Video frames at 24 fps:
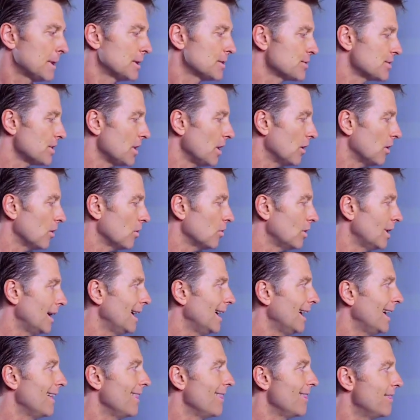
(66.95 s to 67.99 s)
So
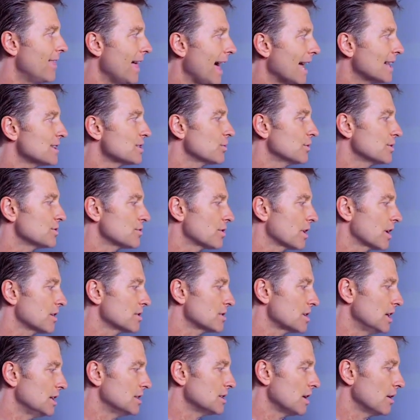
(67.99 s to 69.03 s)
that's what
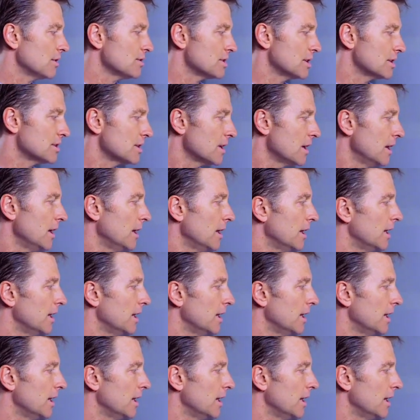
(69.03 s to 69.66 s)
triggers ketosis.